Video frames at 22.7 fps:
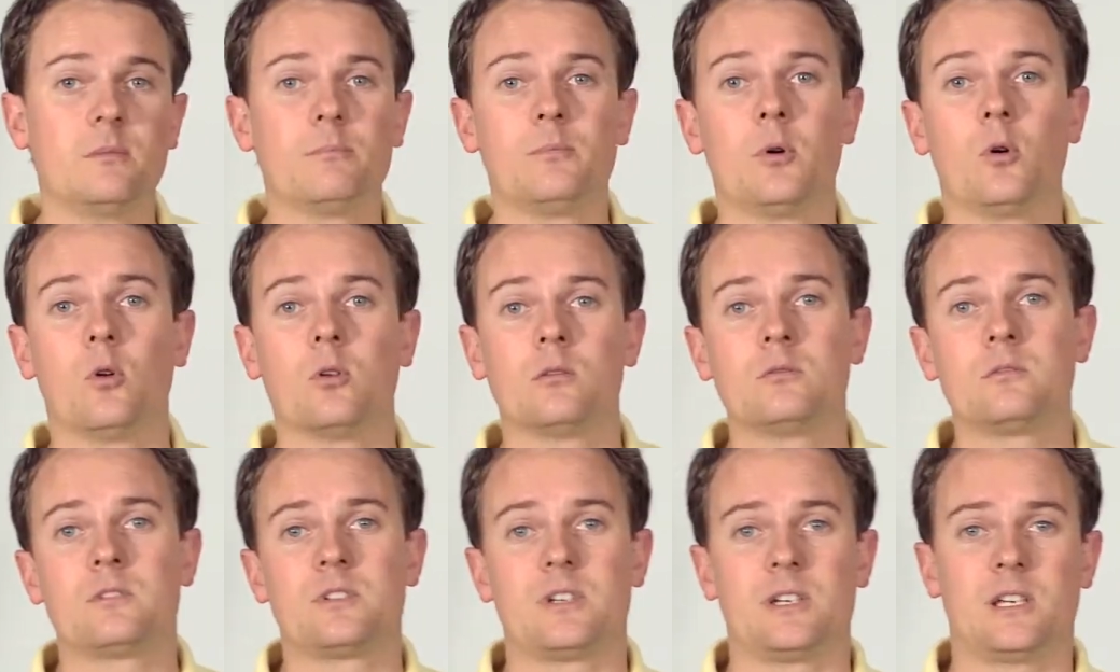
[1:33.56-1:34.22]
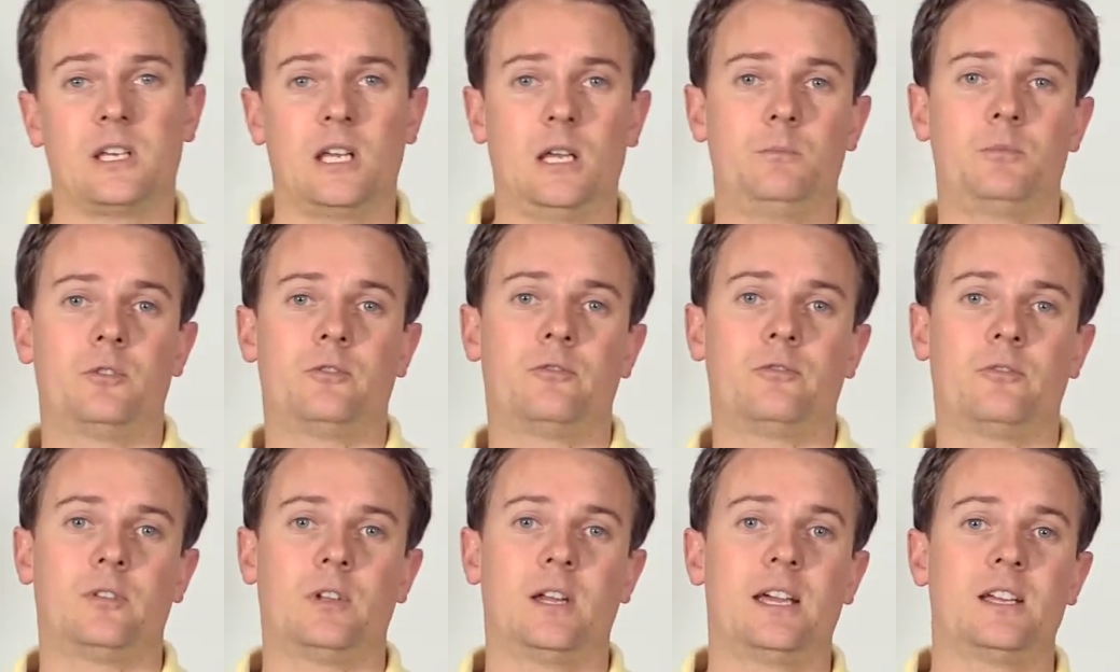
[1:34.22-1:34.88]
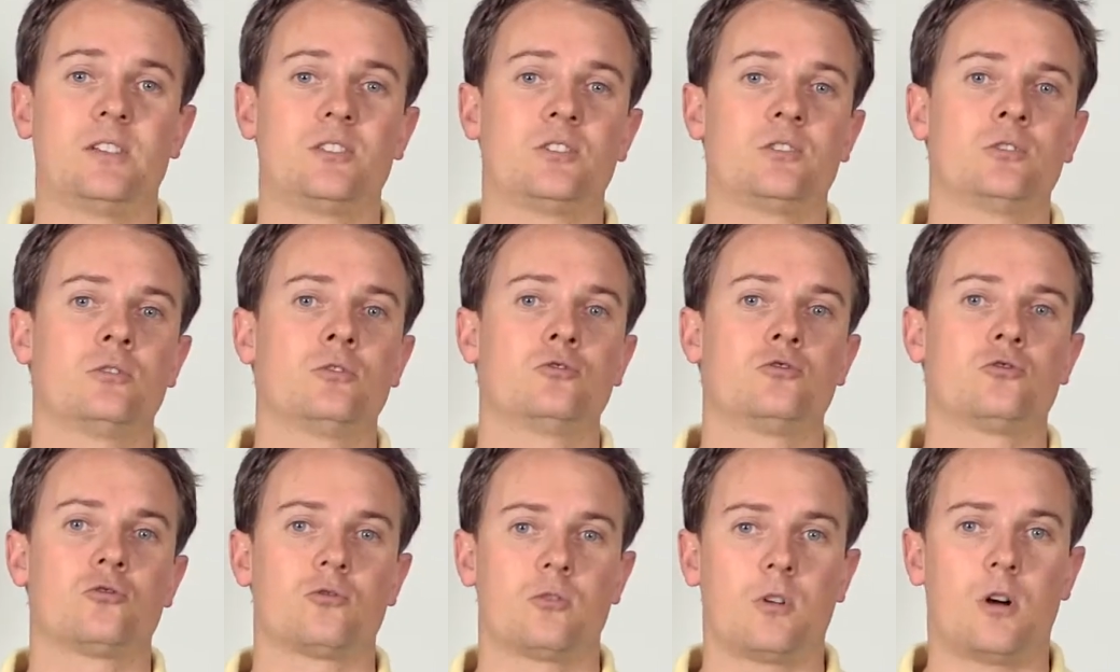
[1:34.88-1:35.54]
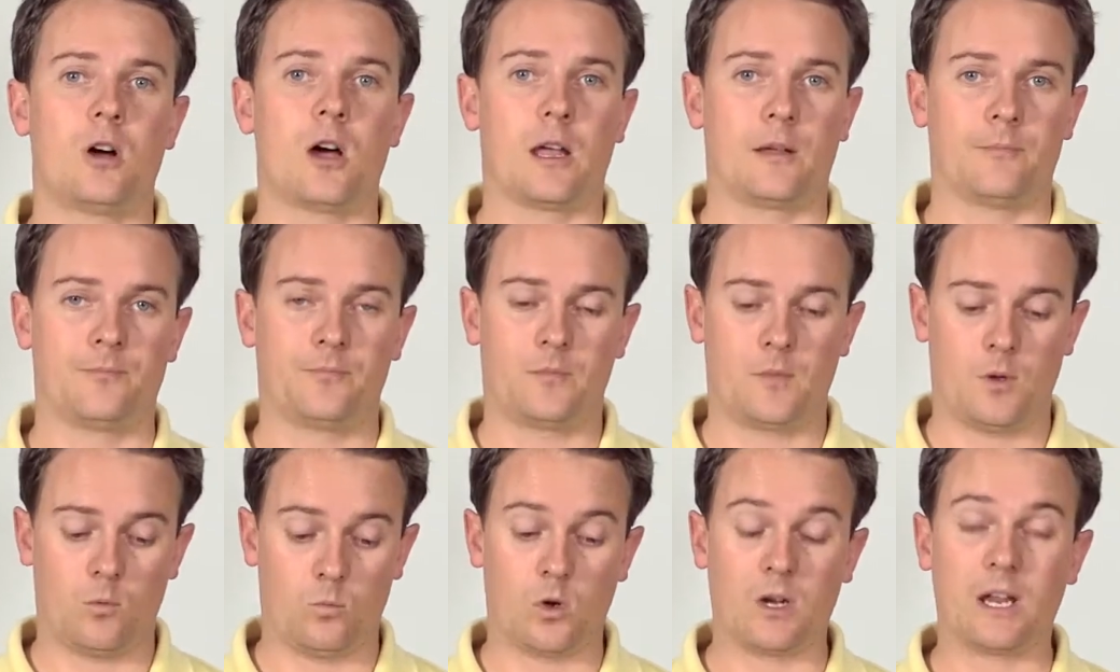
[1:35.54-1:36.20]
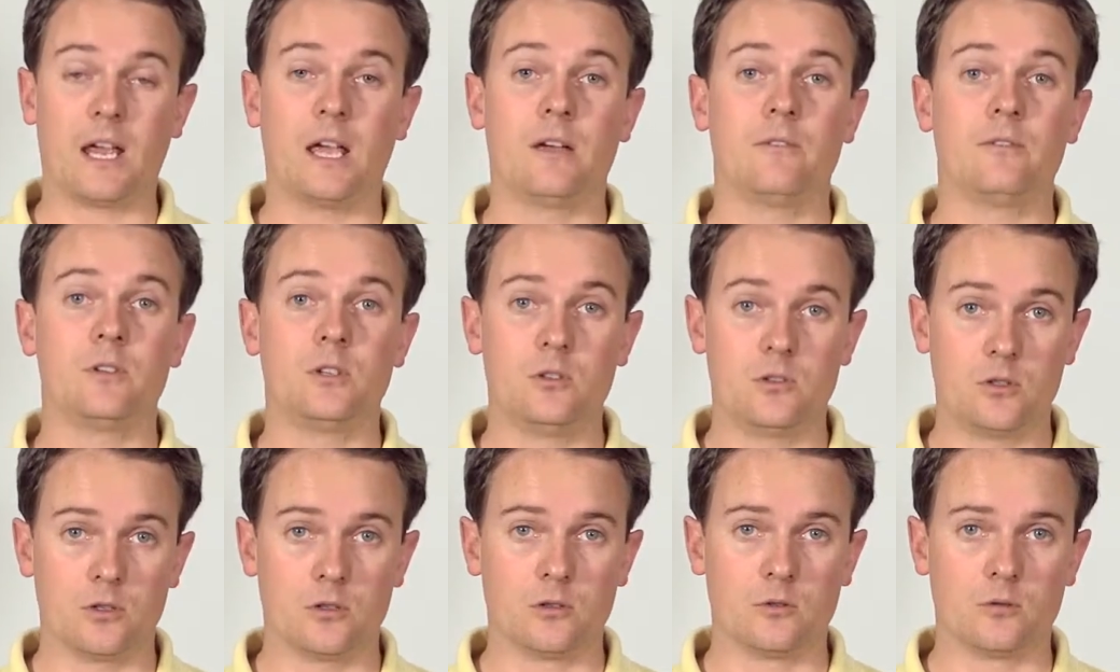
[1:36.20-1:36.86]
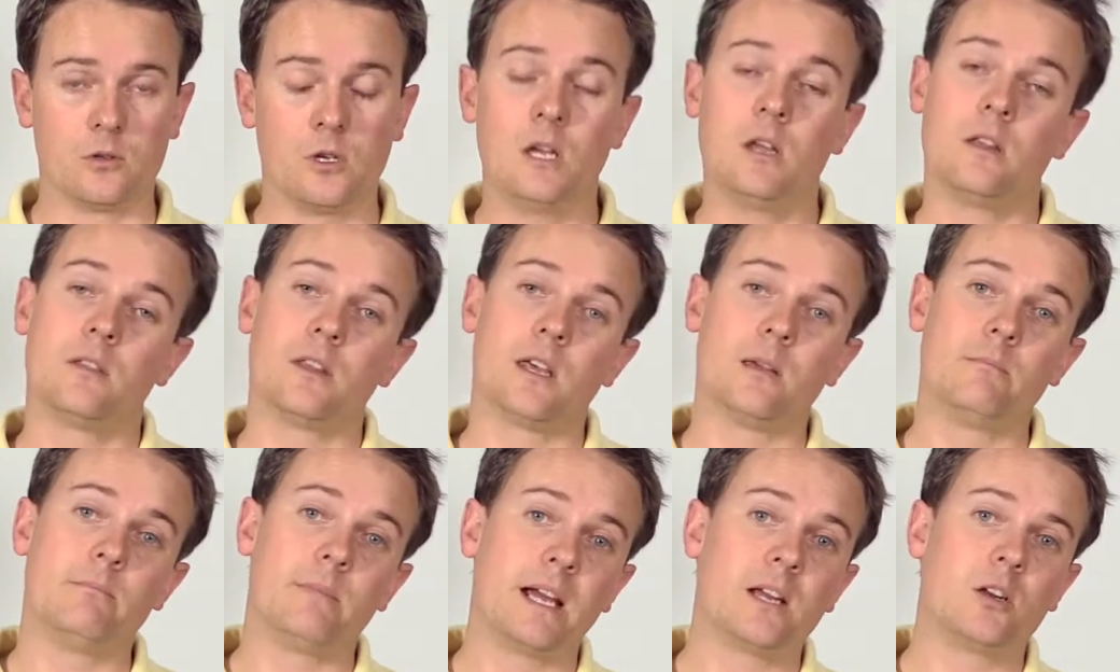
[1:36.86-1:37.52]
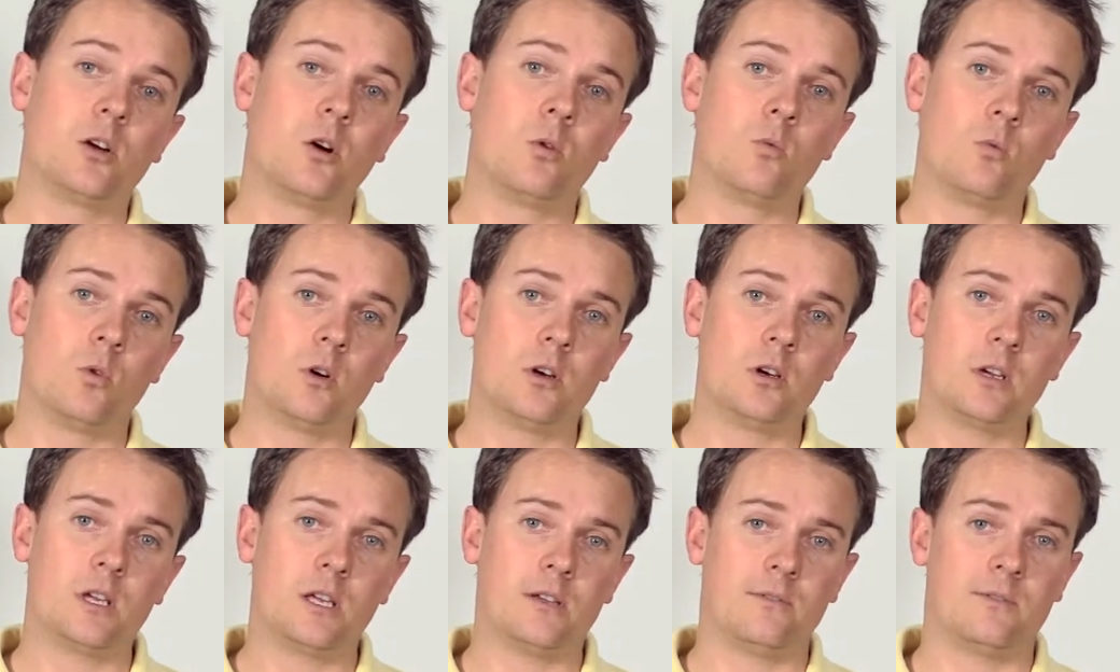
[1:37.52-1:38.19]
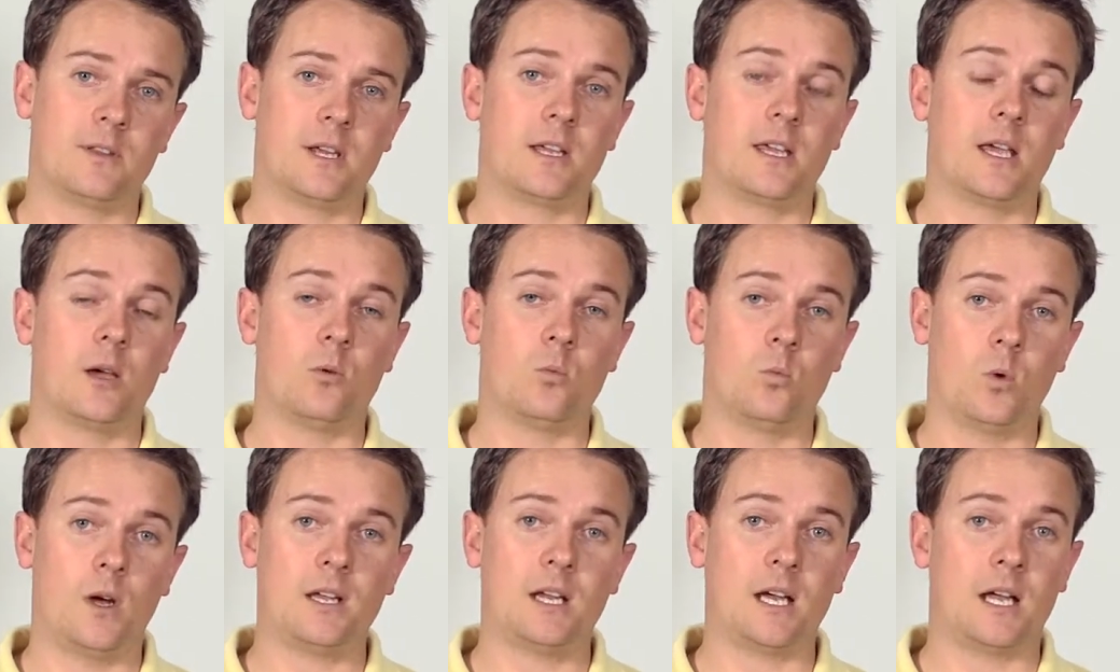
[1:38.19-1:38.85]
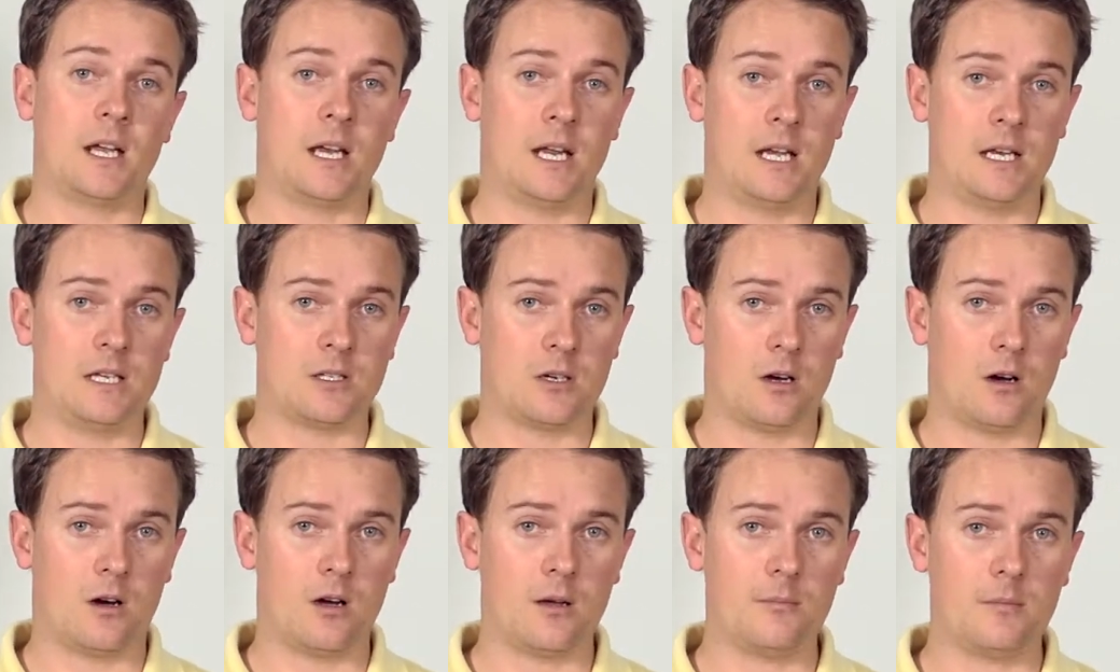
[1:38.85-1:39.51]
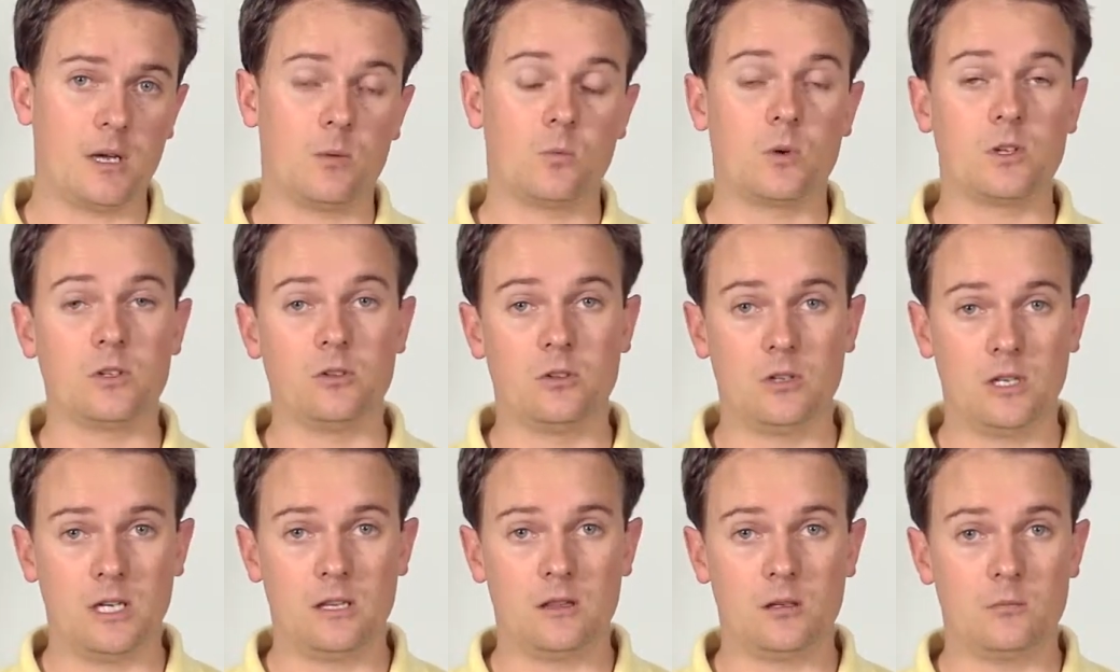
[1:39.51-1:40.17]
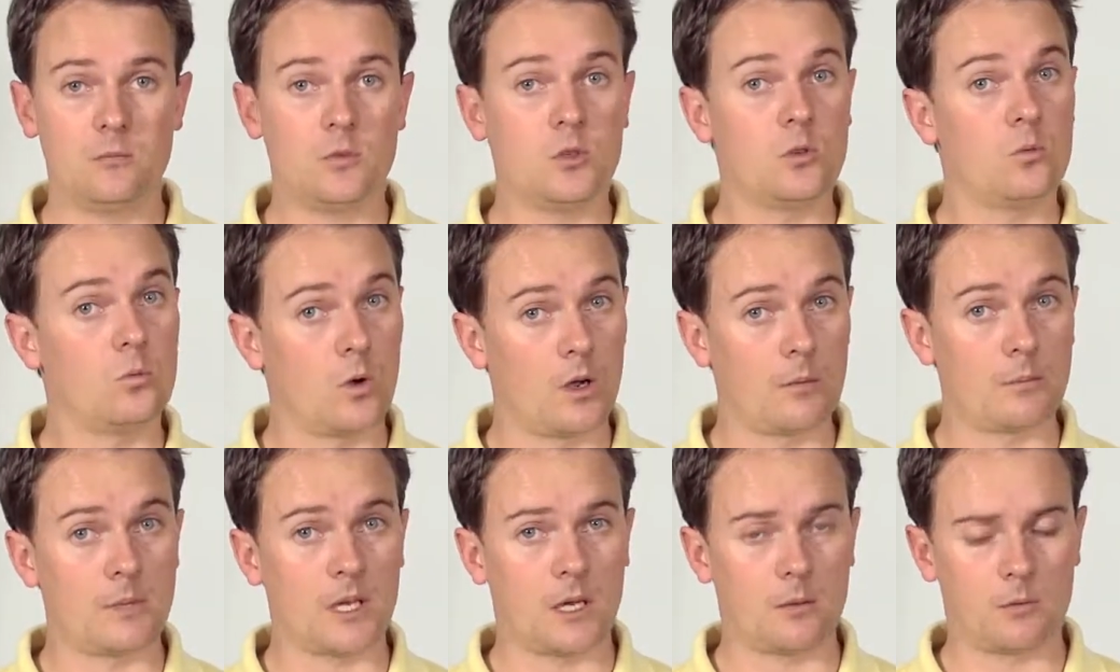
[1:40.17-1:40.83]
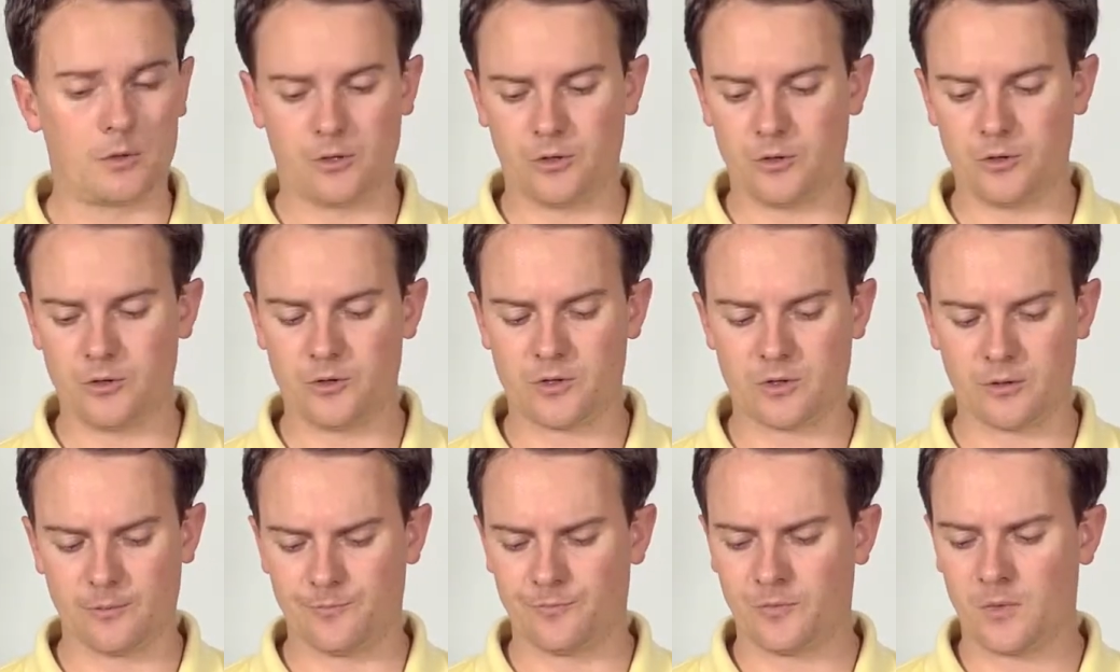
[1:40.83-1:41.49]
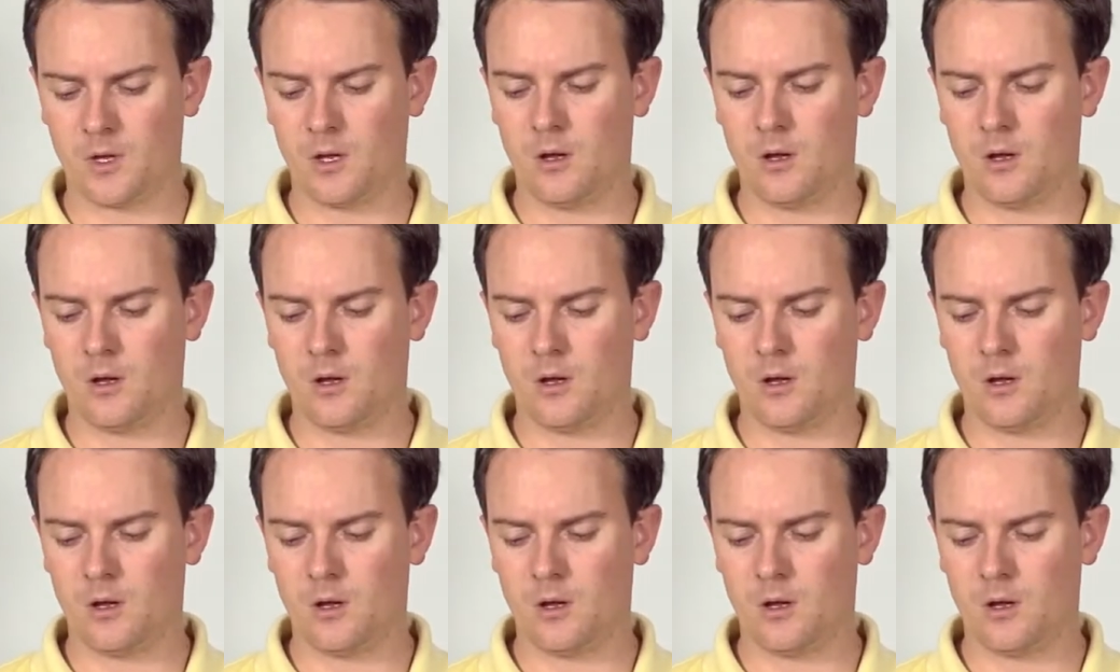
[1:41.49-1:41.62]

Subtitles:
important to keep your flares dry, whatever you do. They may not work if they get wet at any time, and when you need them, you won't be able to use them.